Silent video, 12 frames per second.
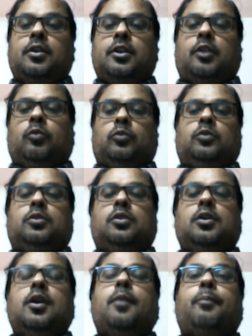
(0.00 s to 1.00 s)
Now
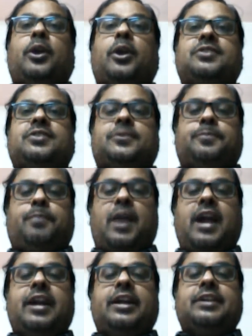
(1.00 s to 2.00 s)
process
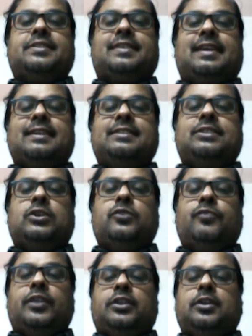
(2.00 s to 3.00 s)
planning is concerned
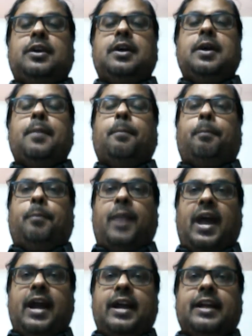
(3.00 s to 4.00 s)
with
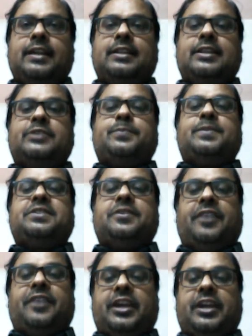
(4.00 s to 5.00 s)
planning the
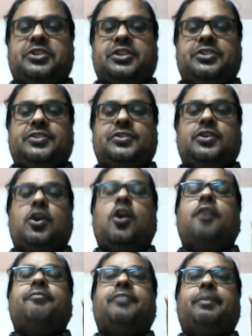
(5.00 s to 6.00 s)
specifications
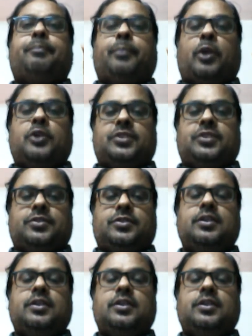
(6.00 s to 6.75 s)
of a process